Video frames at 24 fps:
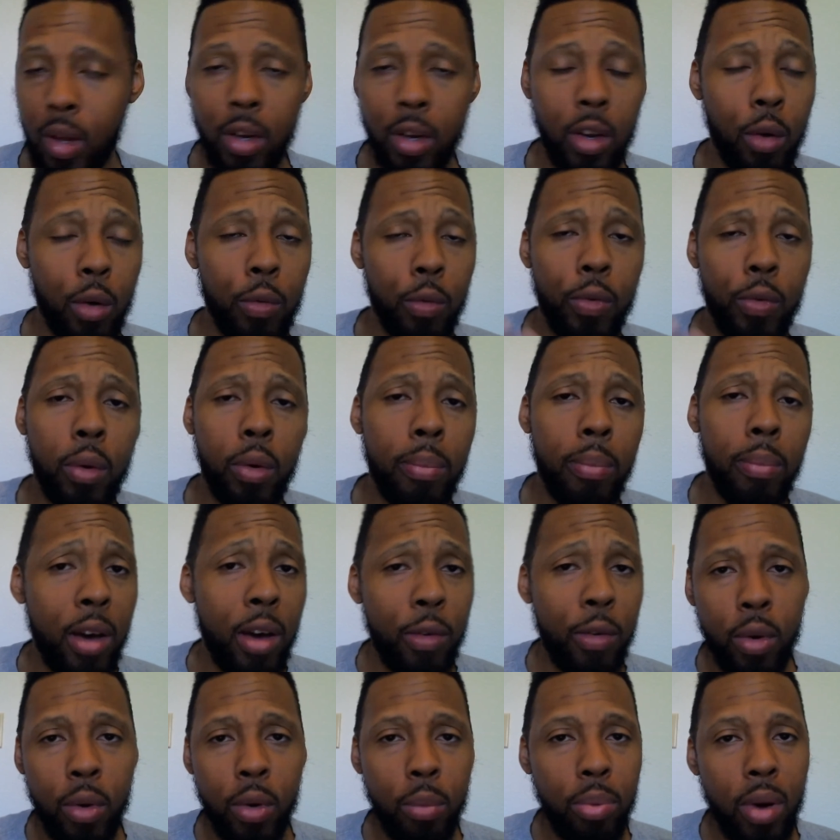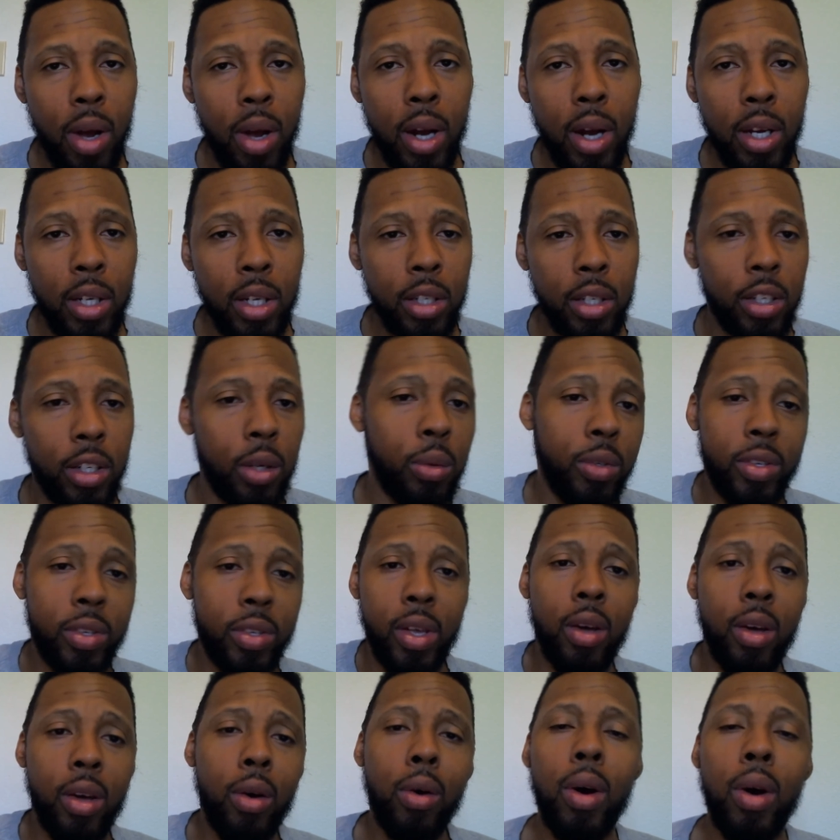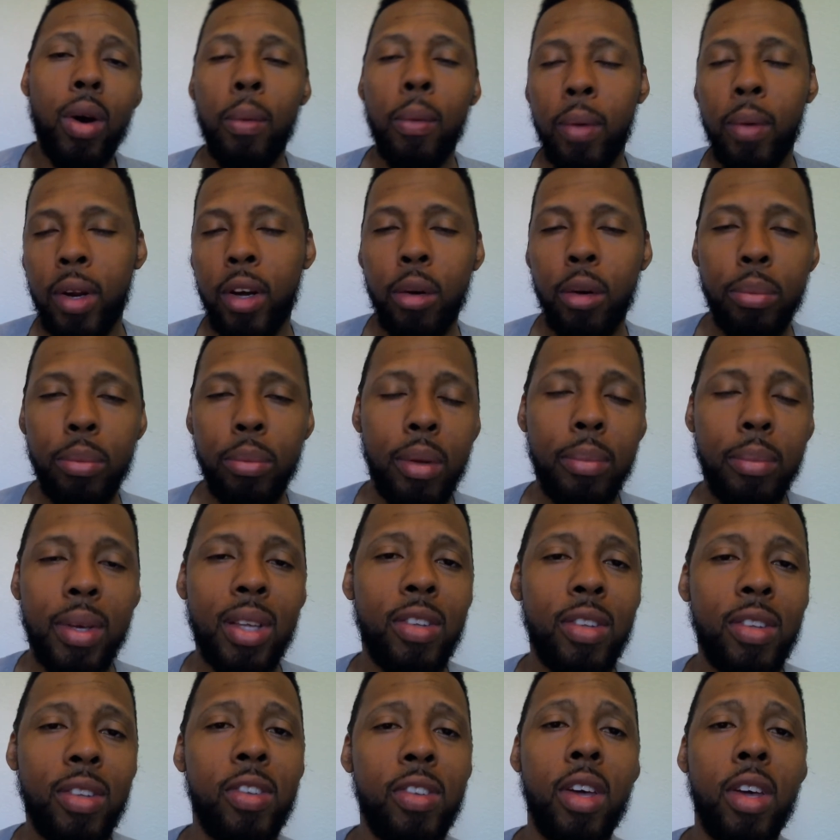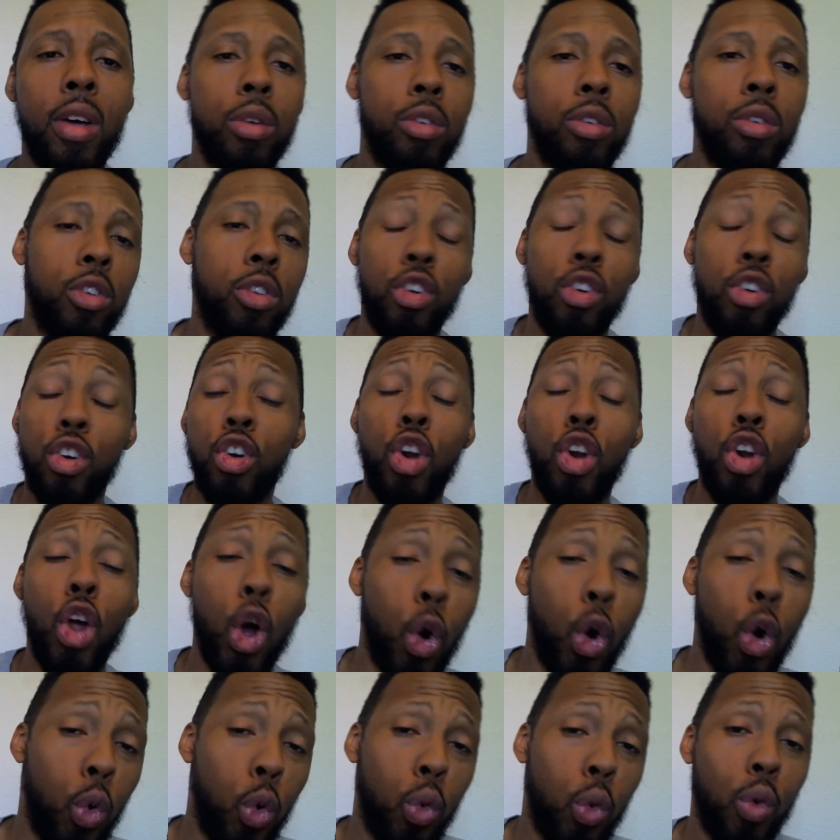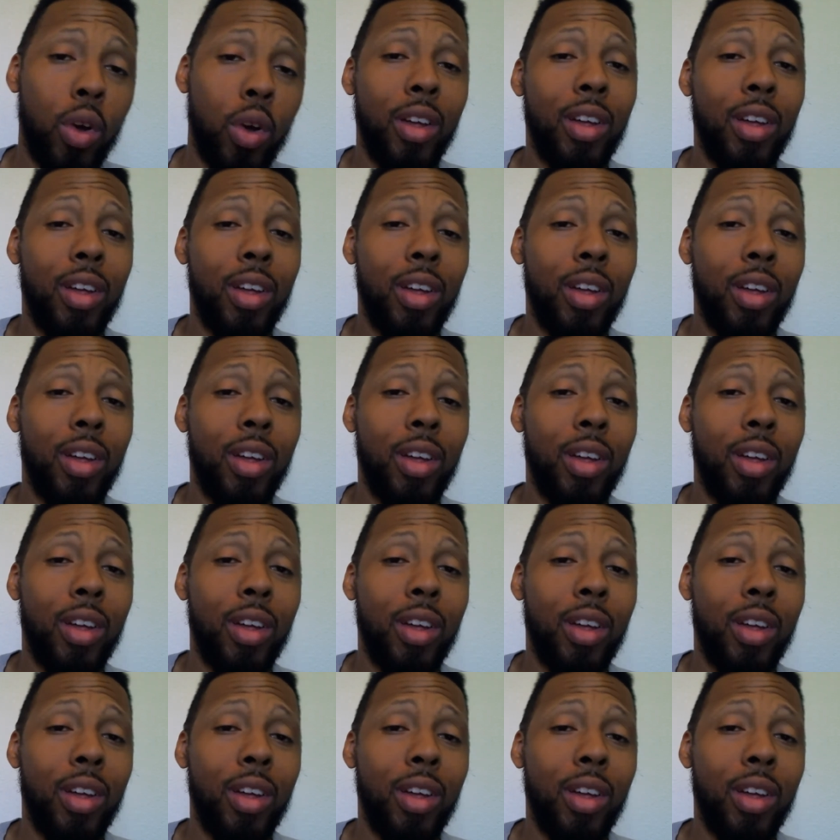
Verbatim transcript: Don't feel bad for the product. Don't say, oh, I want to help them get sales. No.